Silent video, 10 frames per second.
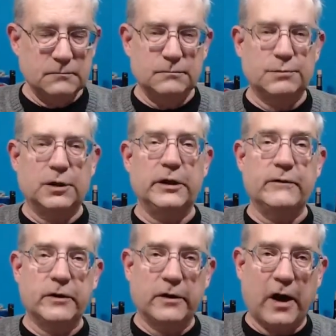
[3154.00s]
Believe
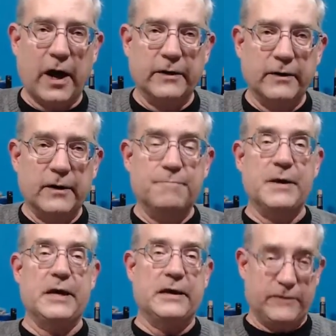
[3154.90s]
it or not,
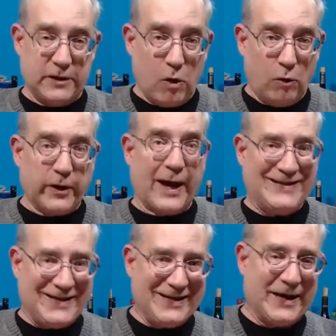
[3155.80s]
me, the old
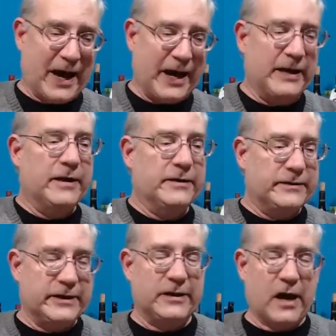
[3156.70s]
IT guy,
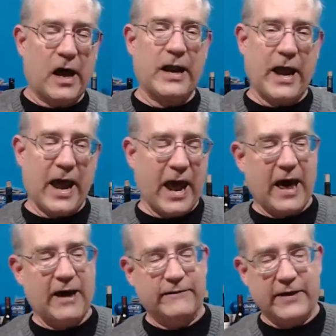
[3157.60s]
did not
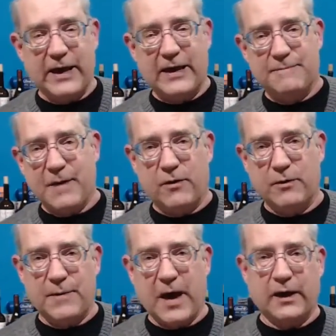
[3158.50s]
have a battery
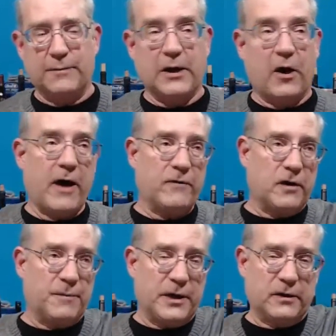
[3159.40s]
backup. Now I have it on
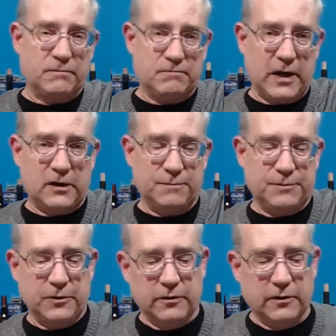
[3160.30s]
my main
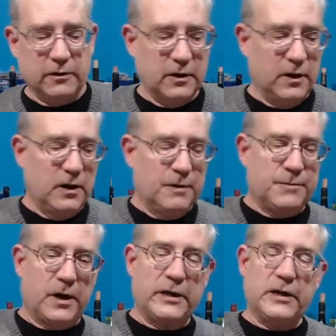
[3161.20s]
computer, but
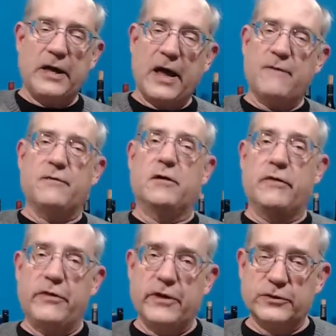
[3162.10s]
I didn't have it on
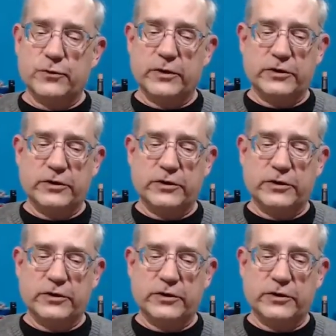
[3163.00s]
this one.